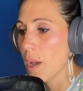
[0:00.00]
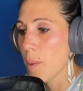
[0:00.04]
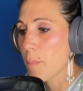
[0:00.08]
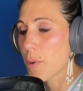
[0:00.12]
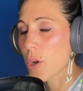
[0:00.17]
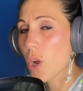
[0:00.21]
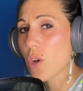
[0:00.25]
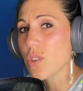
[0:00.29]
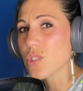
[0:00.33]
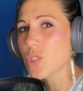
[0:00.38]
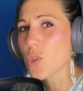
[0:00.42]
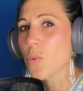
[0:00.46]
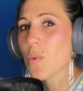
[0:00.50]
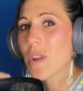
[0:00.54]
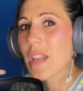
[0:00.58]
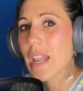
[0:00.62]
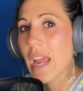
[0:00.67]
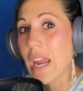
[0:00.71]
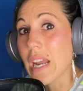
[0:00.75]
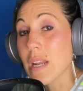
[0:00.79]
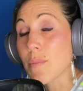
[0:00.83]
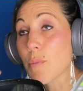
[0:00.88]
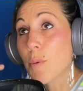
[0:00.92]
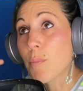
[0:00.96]
but also
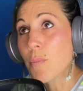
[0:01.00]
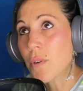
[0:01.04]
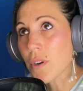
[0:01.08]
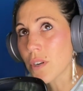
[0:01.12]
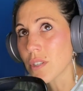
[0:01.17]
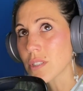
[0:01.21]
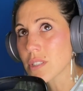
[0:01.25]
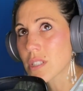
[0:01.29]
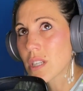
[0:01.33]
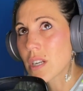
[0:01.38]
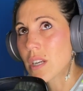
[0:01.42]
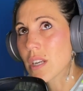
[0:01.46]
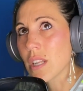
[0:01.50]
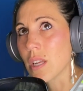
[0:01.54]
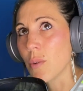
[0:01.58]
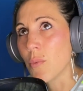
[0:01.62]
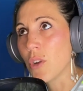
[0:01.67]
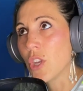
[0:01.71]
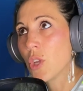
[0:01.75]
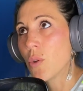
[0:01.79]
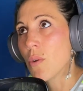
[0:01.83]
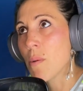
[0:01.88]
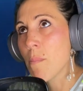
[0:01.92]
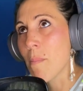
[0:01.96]
relatable personally
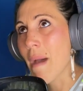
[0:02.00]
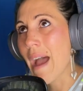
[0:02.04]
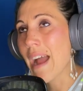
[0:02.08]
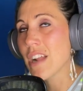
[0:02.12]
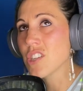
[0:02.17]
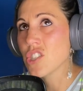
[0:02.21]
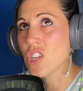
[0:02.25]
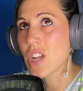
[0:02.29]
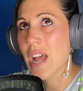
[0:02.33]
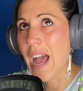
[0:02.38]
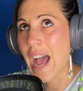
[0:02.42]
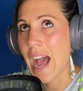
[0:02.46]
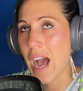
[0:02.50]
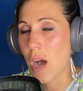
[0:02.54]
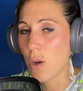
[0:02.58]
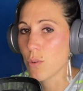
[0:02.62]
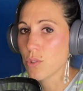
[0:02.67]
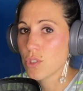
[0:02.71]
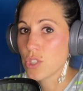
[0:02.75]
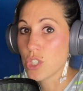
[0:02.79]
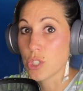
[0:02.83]
when you imagine a house,